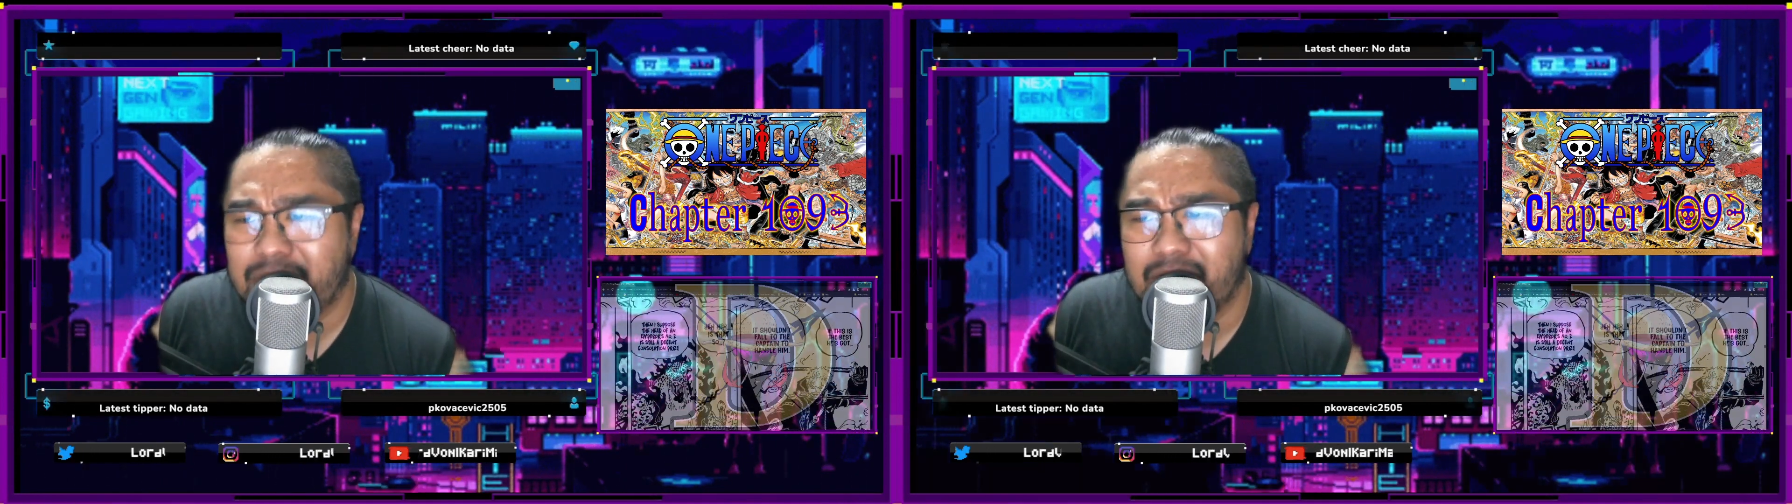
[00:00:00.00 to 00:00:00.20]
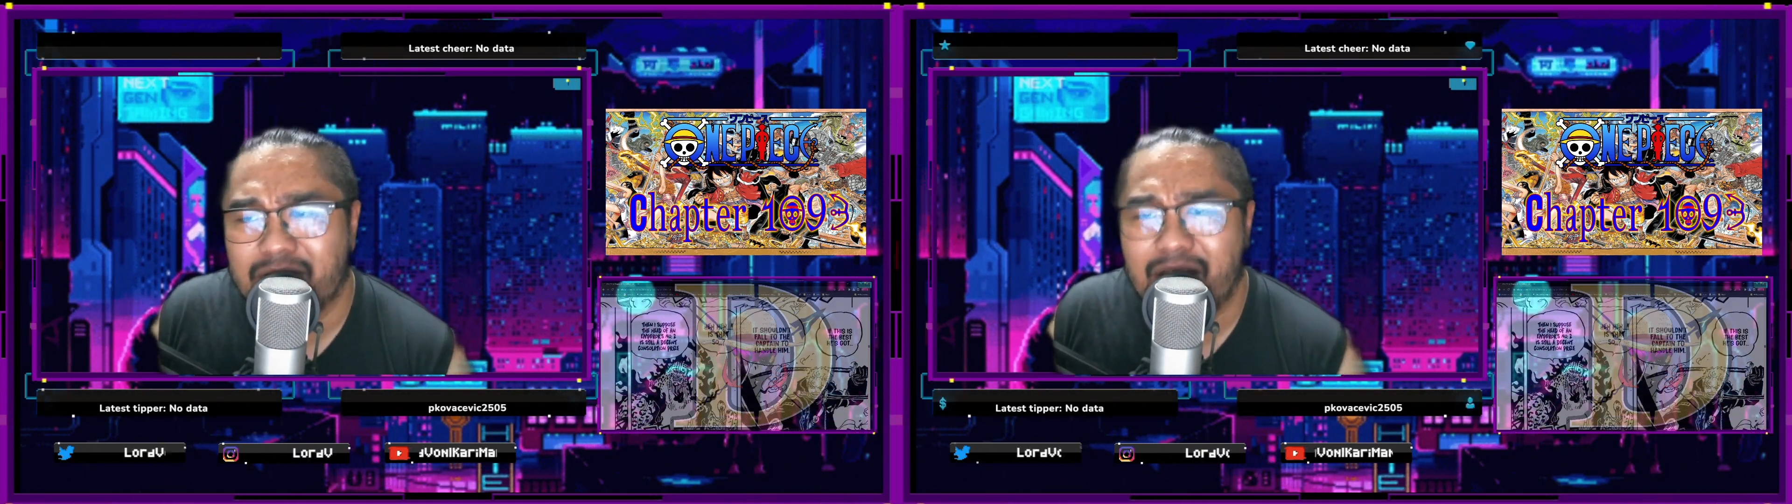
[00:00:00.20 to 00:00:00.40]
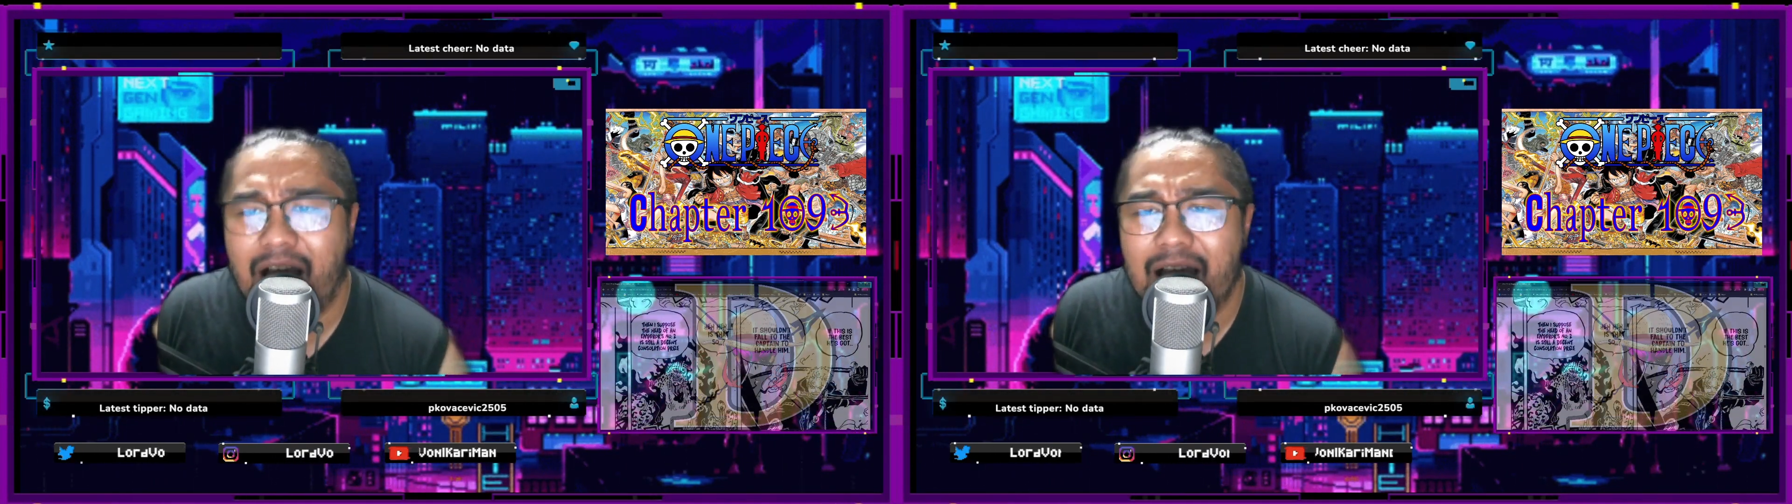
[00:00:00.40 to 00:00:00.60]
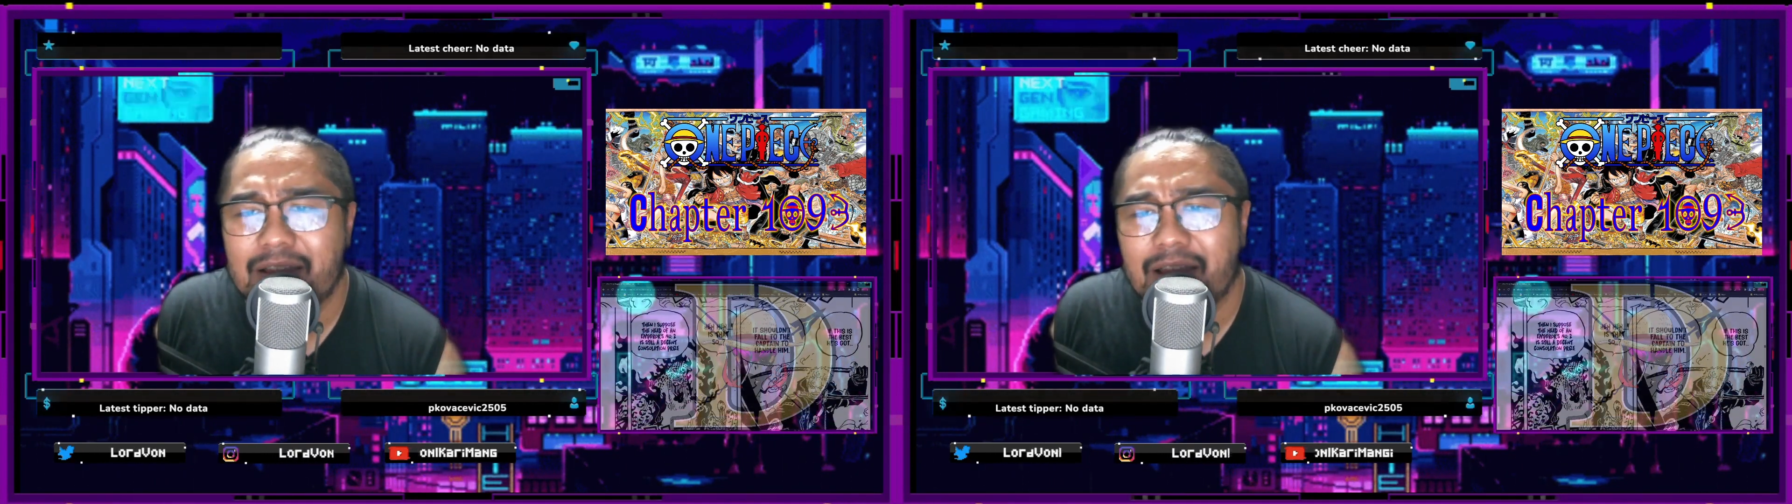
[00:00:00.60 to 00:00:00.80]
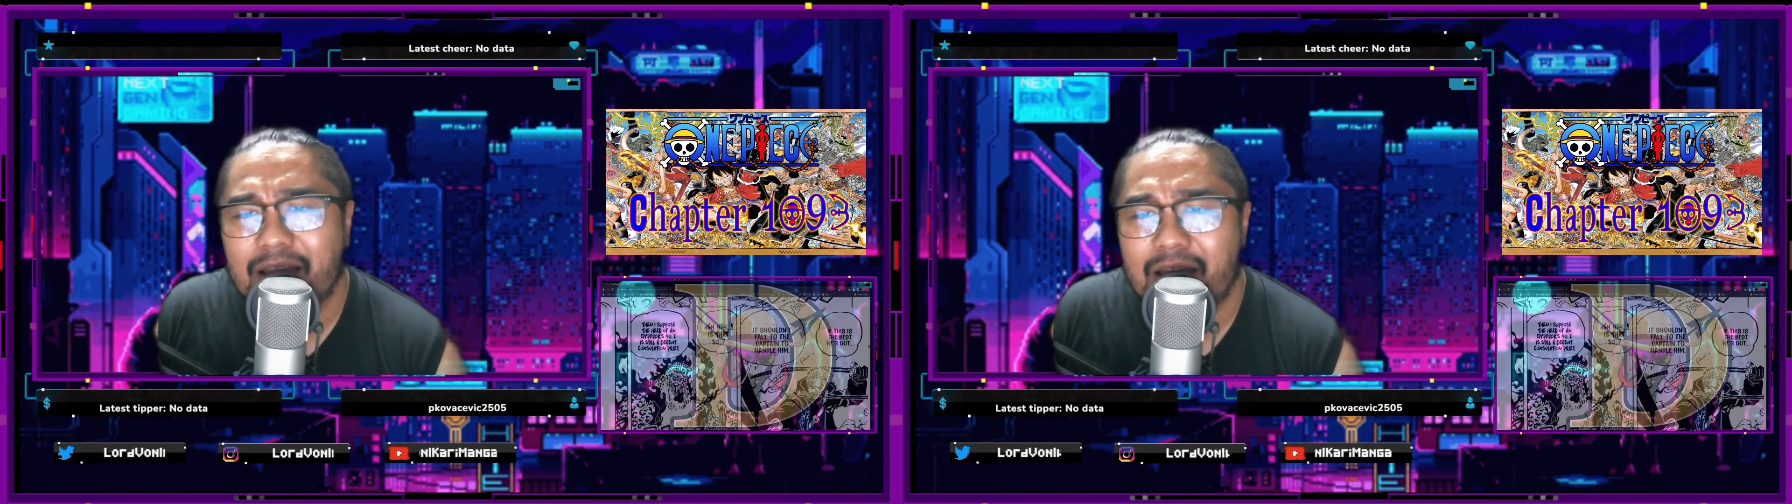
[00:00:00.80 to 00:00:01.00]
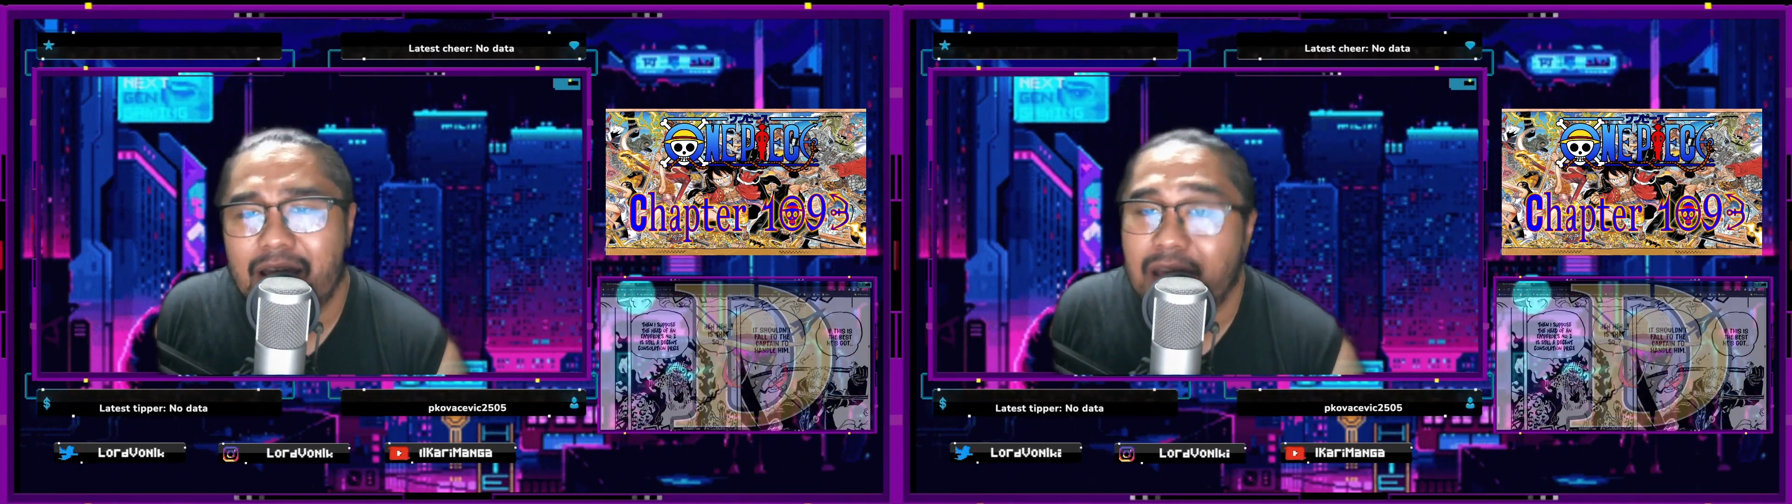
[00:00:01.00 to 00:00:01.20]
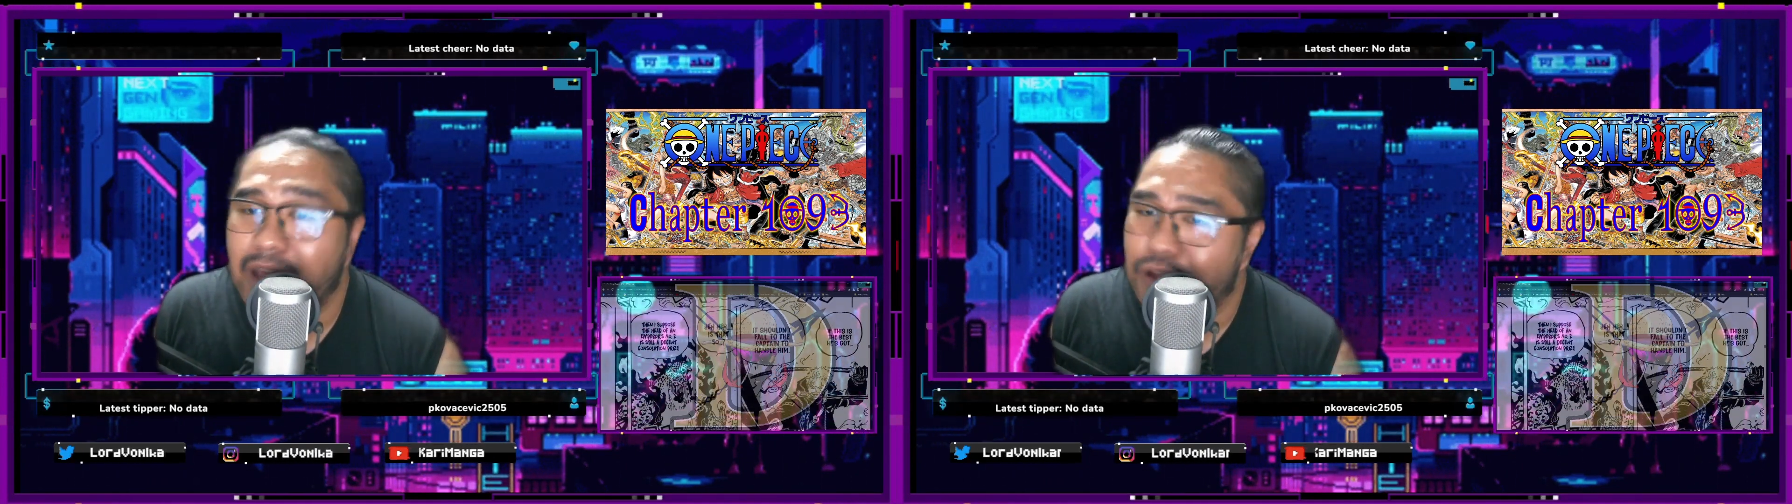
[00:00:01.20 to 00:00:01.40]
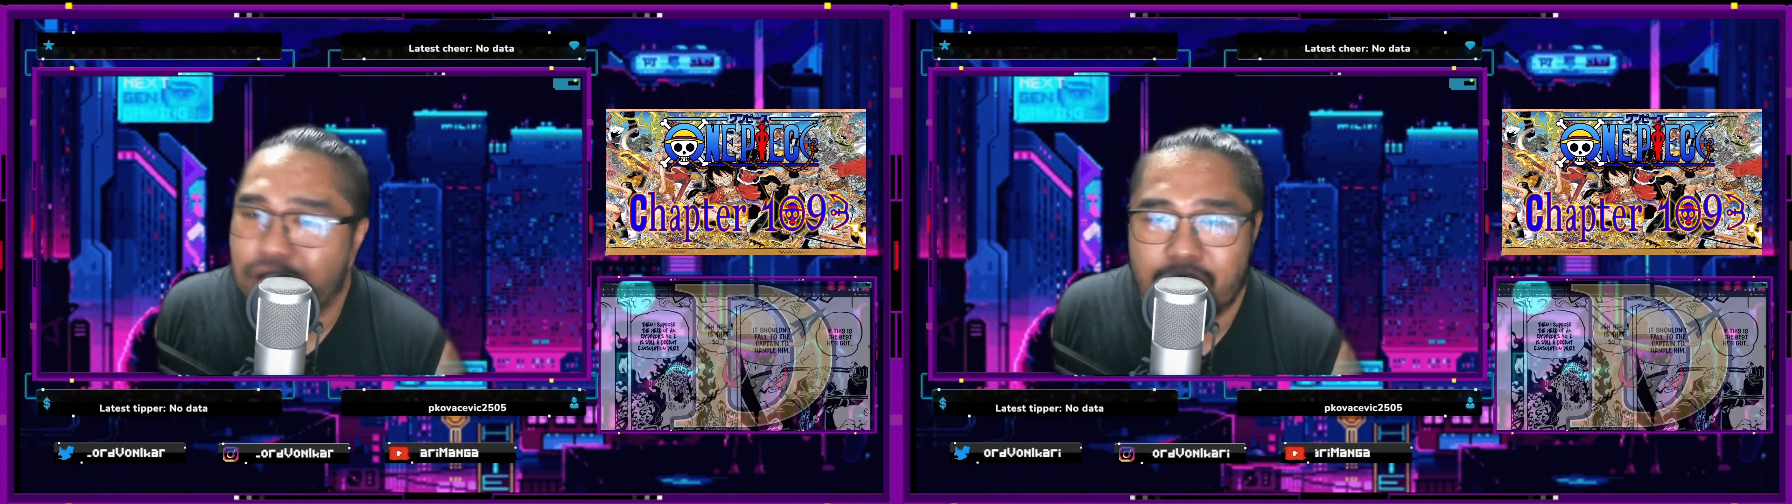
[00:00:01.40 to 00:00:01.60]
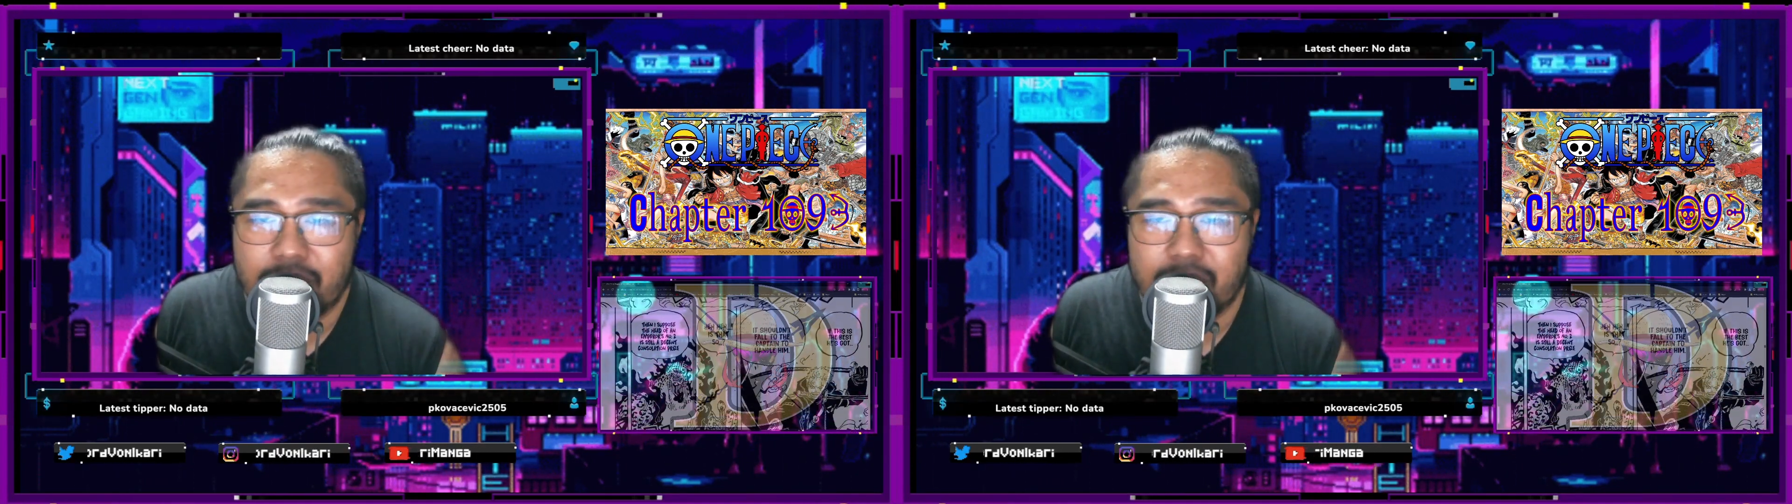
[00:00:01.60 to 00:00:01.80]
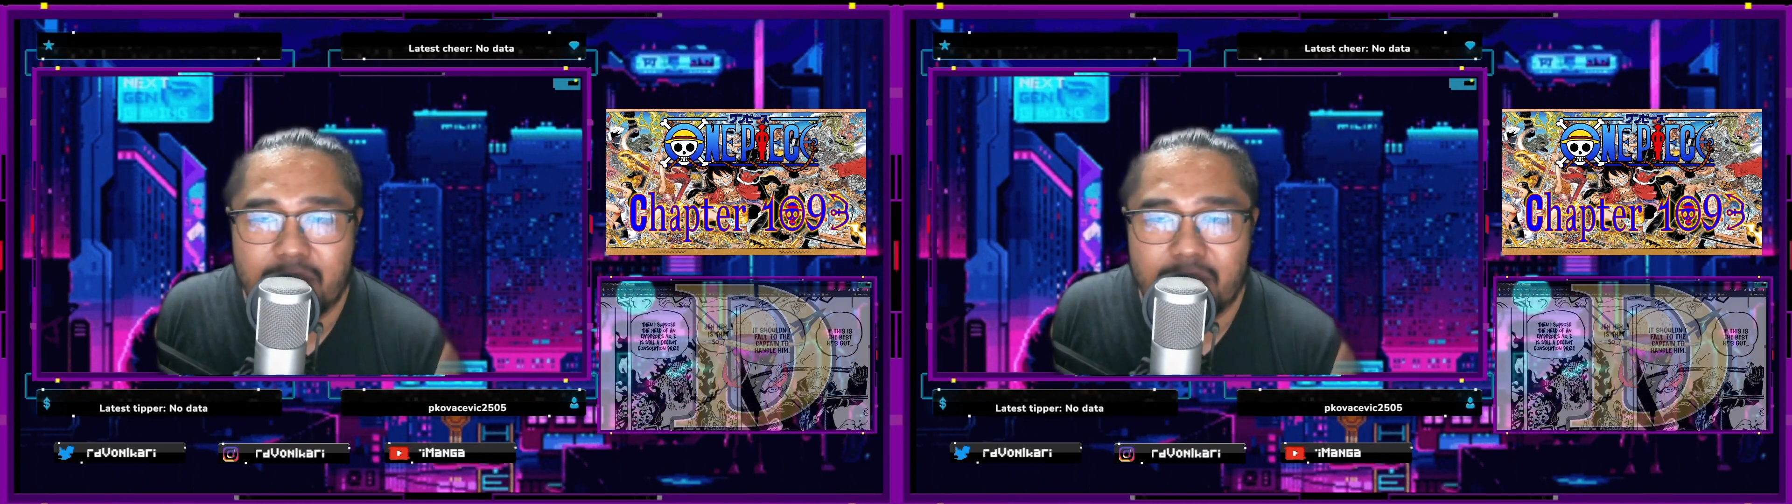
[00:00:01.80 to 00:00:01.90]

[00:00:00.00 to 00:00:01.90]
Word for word: he's got, it shouldn't,